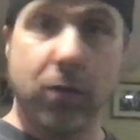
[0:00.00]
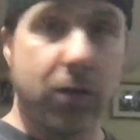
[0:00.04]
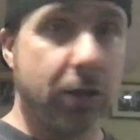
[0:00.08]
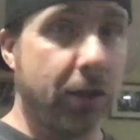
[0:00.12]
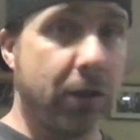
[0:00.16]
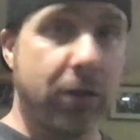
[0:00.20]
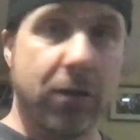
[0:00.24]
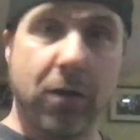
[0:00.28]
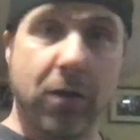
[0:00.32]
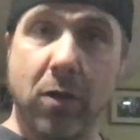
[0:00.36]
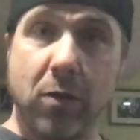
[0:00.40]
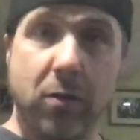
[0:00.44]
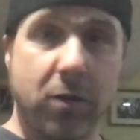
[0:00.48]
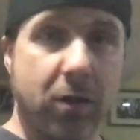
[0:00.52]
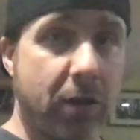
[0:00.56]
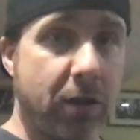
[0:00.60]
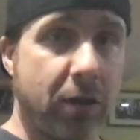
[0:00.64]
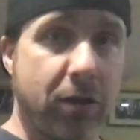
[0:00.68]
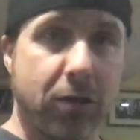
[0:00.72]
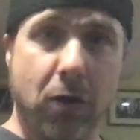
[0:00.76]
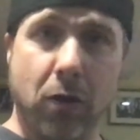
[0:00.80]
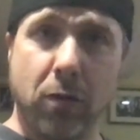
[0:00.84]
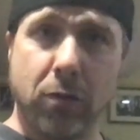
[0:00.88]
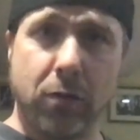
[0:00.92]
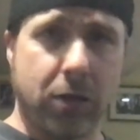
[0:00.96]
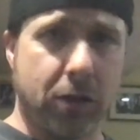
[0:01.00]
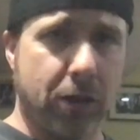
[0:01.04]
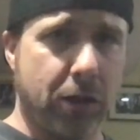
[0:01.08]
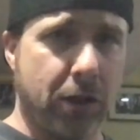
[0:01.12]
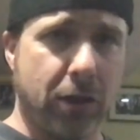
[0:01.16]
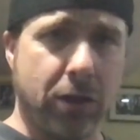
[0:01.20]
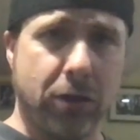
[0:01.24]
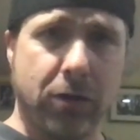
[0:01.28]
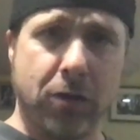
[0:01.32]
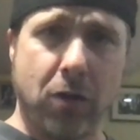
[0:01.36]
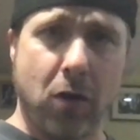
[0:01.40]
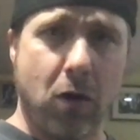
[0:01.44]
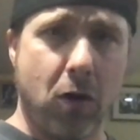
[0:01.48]
T, do, T, do, T,
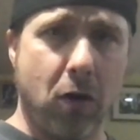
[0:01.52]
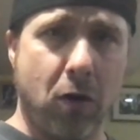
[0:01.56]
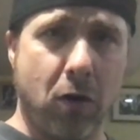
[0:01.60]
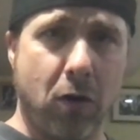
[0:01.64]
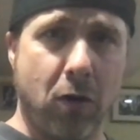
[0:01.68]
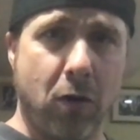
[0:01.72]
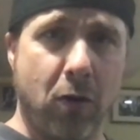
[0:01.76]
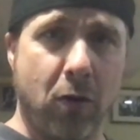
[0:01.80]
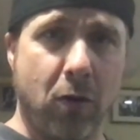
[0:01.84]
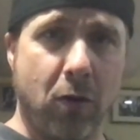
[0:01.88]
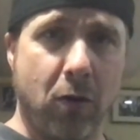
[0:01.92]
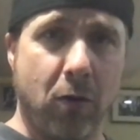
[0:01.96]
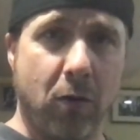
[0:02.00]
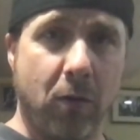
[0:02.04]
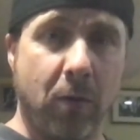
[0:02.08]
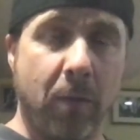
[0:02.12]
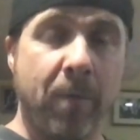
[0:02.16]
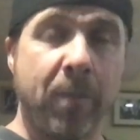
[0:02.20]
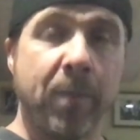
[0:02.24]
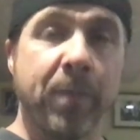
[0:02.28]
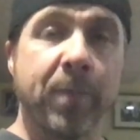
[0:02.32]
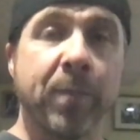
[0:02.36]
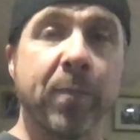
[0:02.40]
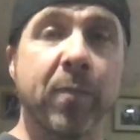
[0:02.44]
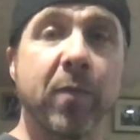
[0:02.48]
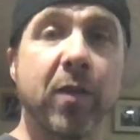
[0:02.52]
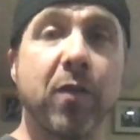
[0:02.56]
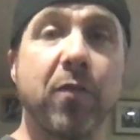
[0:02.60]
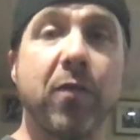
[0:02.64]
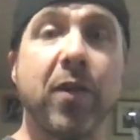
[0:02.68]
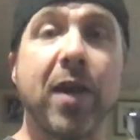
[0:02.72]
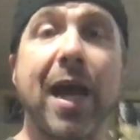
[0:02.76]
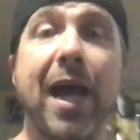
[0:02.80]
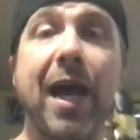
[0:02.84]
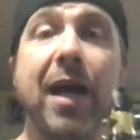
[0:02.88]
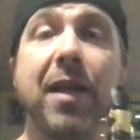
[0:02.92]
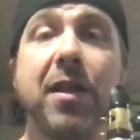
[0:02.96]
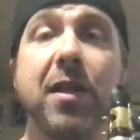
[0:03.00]
do. If we
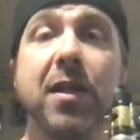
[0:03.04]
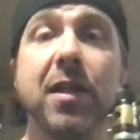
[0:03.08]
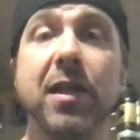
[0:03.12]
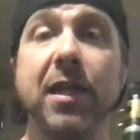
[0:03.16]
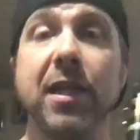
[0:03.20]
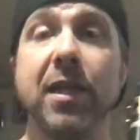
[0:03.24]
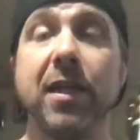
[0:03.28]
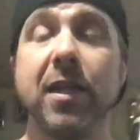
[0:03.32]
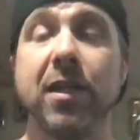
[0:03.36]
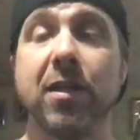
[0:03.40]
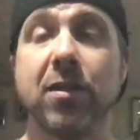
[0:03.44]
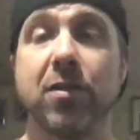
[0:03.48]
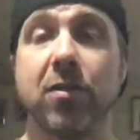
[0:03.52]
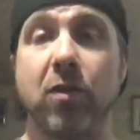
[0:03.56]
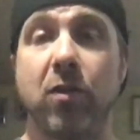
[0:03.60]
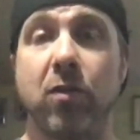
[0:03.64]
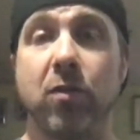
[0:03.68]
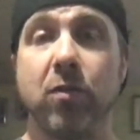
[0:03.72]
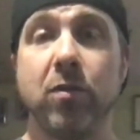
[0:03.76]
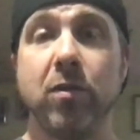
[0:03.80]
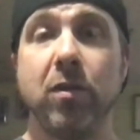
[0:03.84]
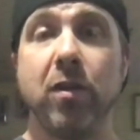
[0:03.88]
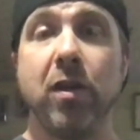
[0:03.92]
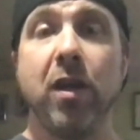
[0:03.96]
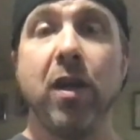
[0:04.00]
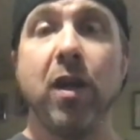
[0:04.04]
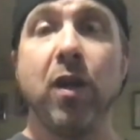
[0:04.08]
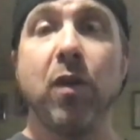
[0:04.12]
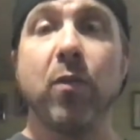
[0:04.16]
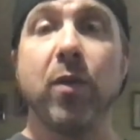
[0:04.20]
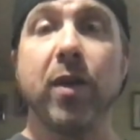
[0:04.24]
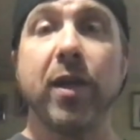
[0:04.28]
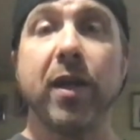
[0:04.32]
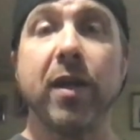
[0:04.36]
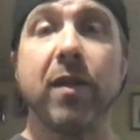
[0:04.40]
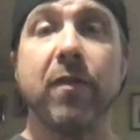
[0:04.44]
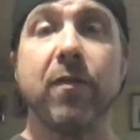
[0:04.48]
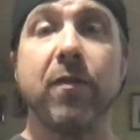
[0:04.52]
add the leading tone, we
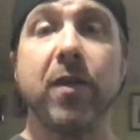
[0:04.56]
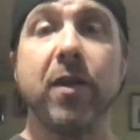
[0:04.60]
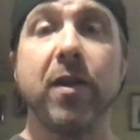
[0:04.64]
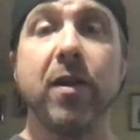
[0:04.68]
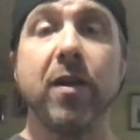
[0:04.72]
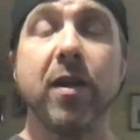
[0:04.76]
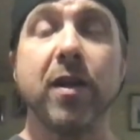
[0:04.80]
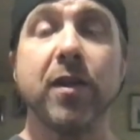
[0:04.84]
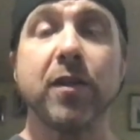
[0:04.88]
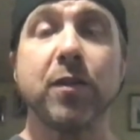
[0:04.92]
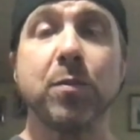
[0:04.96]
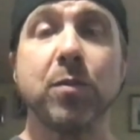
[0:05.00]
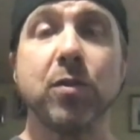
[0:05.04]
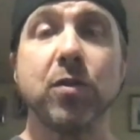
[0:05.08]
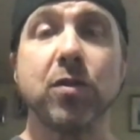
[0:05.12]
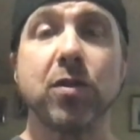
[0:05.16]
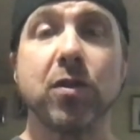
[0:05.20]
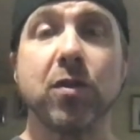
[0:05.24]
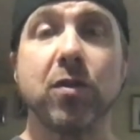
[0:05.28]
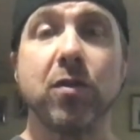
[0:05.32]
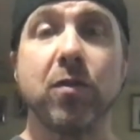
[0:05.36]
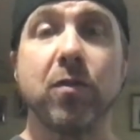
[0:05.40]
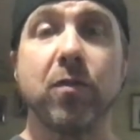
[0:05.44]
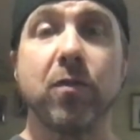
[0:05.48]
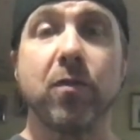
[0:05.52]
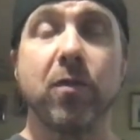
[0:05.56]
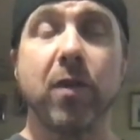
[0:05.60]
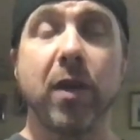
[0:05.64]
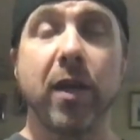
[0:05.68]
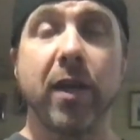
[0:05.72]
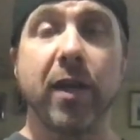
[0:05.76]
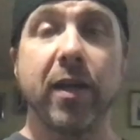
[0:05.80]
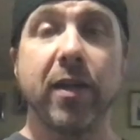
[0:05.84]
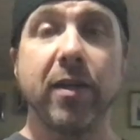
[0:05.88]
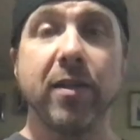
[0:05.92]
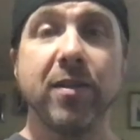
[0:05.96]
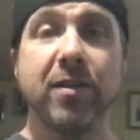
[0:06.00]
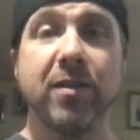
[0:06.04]
get a very nice musical
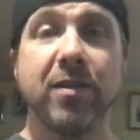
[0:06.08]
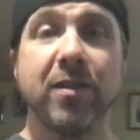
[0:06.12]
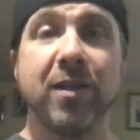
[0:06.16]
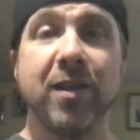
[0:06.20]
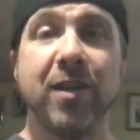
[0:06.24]
phrase,